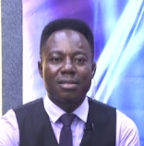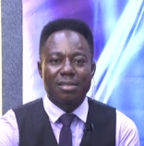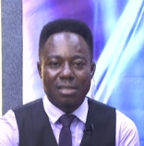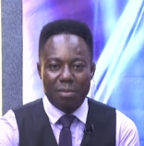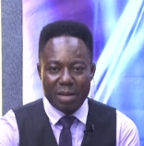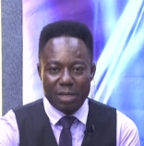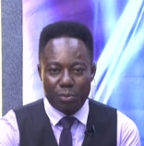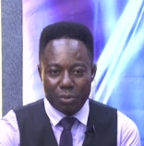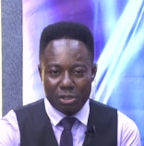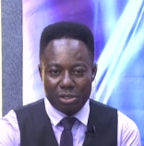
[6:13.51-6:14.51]
cement
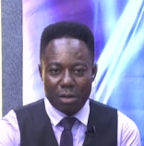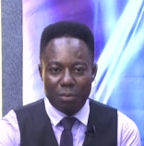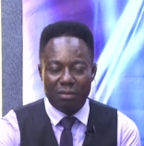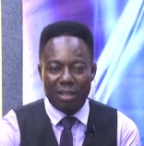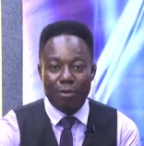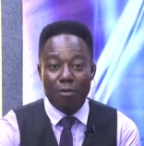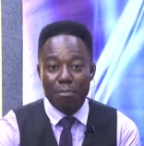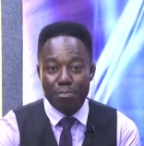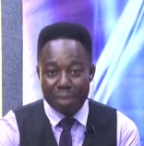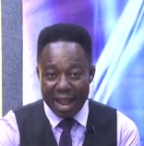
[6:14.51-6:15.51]
producer with a
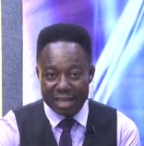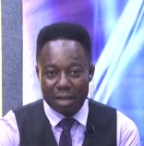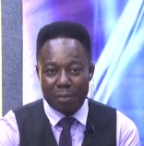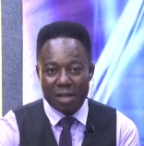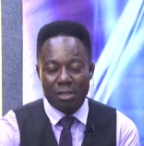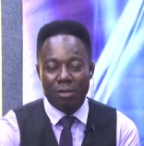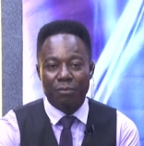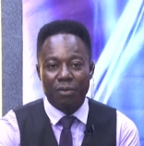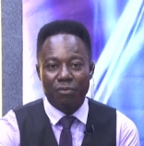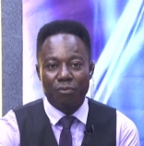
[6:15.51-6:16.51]
combined capacity
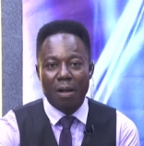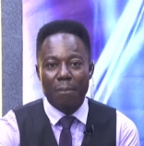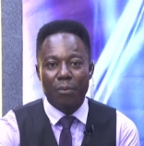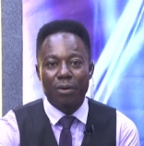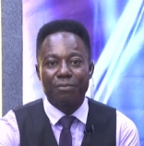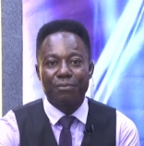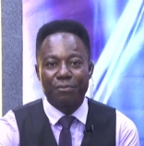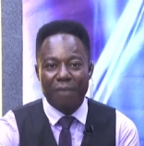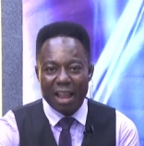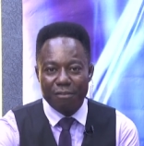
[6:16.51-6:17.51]
of
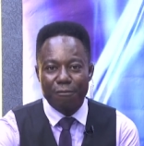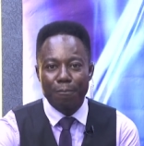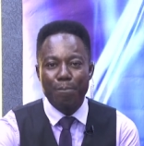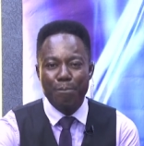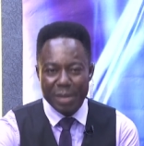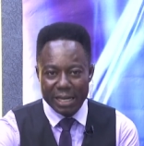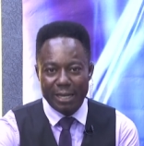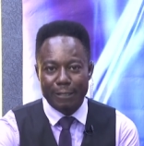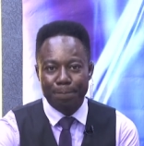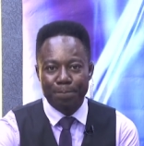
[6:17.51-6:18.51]
51.5
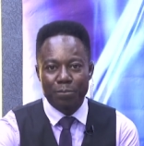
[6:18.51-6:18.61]
million